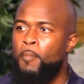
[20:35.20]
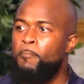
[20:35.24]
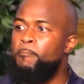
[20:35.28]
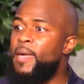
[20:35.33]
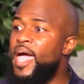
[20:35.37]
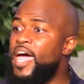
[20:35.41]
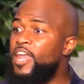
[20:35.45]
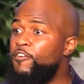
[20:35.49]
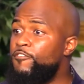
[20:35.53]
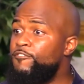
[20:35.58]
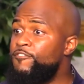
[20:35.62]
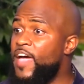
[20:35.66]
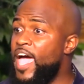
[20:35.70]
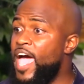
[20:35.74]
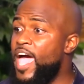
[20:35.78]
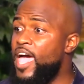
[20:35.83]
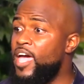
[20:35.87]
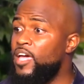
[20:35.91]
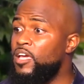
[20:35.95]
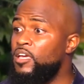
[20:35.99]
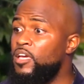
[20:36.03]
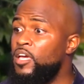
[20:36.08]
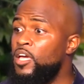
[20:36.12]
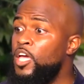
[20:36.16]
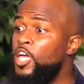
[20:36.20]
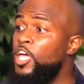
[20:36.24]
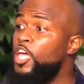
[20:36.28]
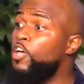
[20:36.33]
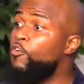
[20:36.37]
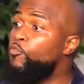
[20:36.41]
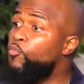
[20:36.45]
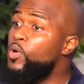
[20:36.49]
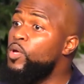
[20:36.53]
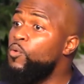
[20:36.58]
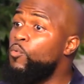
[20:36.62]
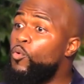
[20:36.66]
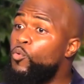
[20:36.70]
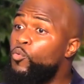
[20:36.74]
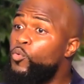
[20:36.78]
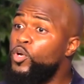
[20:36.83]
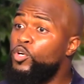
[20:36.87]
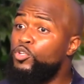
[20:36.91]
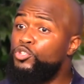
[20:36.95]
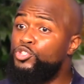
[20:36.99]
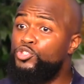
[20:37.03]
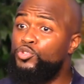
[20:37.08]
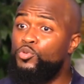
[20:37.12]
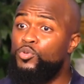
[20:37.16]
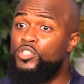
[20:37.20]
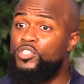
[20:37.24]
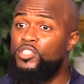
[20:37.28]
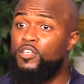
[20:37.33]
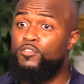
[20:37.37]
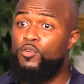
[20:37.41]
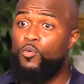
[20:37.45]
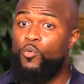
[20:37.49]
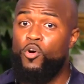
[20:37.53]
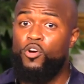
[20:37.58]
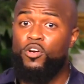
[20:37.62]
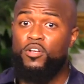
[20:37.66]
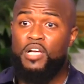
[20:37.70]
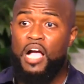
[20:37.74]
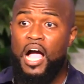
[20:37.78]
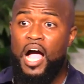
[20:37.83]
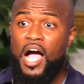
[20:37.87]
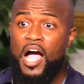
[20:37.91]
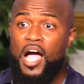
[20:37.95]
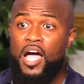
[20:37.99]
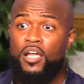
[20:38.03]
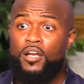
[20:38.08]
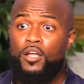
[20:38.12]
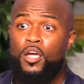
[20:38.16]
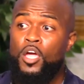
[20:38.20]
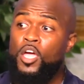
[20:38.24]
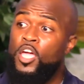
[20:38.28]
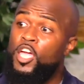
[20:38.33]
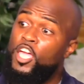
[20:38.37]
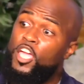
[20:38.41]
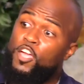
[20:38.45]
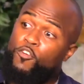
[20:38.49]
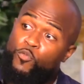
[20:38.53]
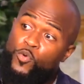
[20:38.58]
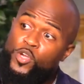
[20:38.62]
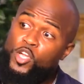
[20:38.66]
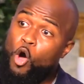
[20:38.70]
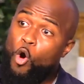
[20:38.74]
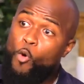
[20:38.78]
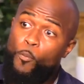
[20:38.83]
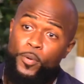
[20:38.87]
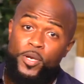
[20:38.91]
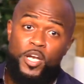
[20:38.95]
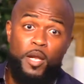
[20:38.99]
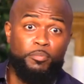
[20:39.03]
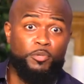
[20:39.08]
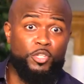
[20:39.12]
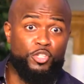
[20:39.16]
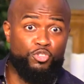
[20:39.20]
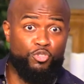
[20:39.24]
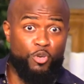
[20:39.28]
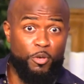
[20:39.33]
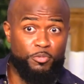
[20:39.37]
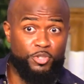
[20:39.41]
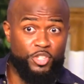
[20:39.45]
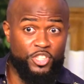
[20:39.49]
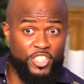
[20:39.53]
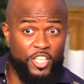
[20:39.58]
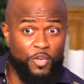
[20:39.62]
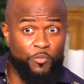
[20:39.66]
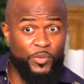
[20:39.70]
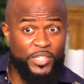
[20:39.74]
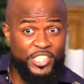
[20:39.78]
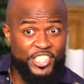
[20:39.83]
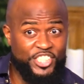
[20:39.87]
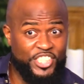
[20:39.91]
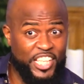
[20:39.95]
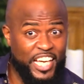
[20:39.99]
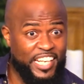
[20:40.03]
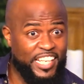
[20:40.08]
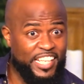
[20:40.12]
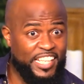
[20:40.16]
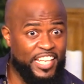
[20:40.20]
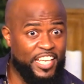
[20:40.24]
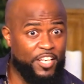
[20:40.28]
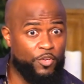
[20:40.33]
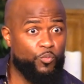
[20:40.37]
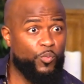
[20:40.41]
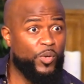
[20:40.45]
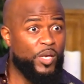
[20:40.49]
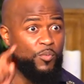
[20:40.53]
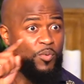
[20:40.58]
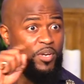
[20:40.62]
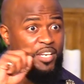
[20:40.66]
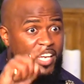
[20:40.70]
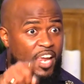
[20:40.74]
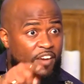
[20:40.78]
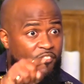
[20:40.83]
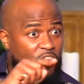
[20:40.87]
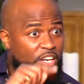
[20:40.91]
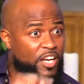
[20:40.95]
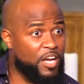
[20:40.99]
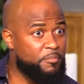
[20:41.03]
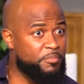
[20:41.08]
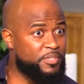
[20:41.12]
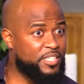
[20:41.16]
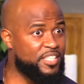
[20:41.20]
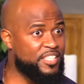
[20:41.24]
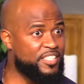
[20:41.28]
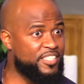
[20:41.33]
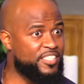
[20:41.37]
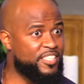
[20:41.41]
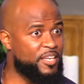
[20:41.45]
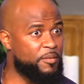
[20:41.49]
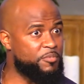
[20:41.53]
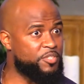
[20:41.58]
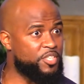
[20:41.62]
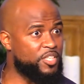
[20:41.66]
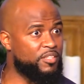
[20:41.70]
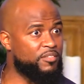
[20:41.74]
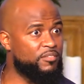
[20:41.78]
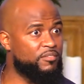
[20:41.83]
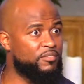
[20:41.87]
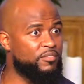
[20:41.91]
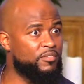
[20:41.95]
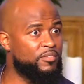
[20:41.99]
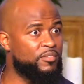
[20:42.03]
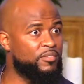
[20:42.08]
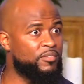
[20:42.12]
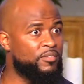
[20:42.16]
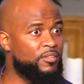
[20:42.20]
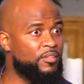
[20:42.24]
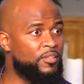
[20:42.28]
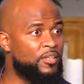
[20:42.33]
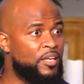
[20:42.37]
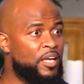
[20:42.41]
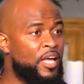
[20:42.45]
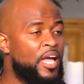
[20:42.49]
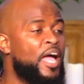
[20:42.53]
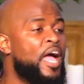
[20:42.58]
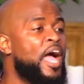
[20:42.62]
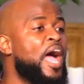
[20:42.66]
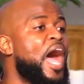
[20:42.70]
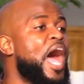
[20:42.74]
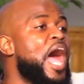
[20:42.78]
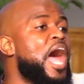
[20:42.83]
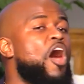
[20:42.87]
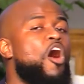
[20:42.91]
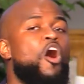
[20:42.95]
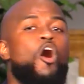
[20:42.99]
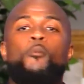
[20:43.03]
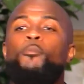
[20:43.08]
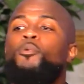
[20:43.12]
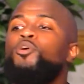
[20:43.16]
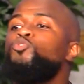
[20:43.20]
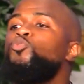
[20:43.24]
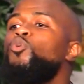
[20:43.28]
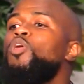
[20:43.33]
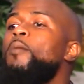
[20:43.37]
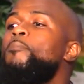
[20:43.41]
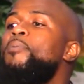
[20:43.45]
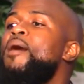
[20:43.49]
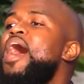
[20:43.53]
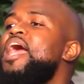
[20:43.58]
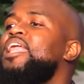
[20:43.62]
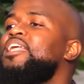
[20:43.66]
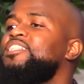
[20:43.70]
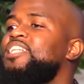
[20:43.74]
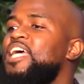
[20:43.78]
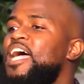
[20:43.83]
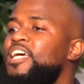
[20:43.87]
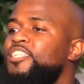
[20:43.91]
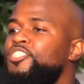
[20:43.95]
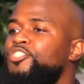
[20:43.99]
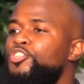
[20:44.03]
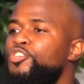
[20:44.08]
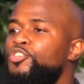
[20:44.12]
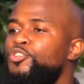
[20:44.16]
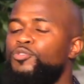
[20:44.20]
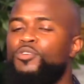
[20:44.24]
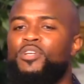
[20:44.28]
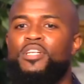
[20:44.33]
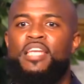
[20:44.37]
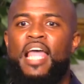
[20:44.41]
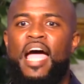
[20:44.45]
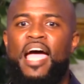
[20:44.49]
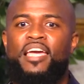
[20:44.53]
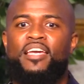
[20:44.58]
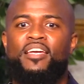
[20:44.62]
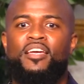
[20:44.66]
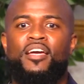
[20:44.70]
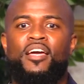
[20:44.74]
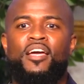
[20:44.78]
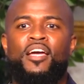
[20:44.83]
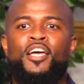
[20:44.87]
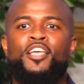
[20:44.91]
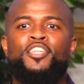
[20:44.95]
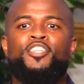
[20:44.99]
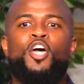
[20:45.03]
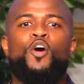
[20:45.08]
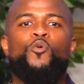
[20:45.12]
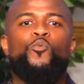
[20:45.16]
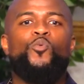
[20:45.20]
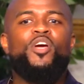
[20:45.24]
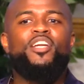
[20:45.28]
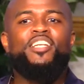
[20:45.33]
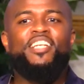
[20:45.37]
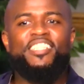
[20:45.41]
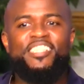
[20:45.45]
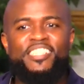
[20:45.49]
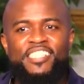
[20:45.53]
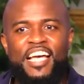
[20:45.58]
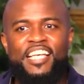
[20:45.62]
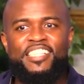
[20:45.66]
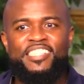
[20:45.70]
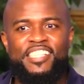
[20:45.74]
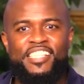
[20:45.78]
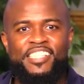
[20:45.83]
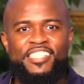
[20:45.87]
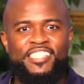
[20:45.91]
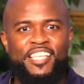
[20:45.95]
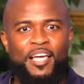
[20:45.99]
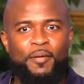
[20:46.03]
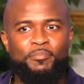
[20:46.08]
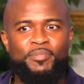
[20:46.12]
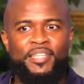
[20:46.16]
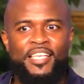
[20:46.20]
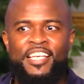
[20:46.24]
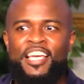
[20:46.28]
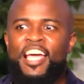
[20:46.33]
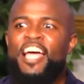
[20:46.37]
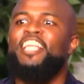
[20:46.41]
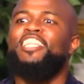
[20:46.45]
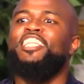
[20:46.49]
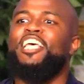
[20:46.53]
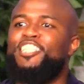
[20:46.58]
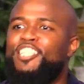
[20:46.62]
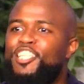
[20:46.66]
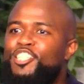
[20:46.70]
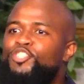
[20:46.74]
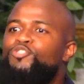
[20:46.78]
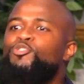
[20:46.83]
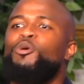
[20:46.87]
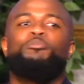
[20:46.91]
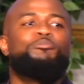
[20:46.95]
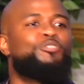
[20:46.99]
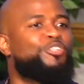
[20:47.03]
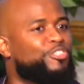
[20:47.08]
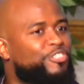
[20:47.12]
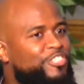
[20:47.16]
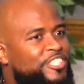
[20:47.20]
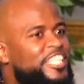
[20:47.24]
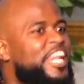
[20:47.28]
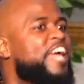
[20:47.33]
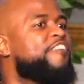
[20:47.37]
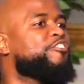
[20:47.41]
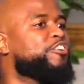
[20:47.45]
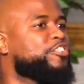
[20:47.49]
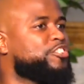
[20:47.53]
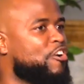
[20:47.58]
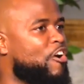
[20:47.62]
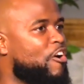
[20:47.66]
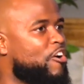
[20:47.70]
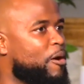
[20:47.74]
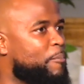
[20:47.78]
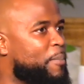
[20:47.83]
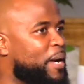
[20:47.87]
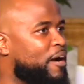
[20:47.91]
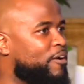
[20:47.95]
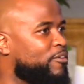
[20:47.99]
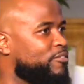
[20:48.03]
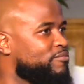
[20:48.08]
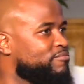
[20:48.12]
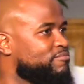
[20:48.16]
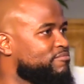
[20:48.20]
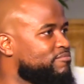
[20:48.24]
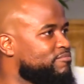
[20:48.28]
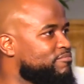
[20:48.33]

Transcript: Matter of fact, if we were real students of the Word of God, if we opened up the scriptures and we studied it, we would never come to this subject. I almost want to apologize to you tonight that we're discussing something that the scriptures never talk about.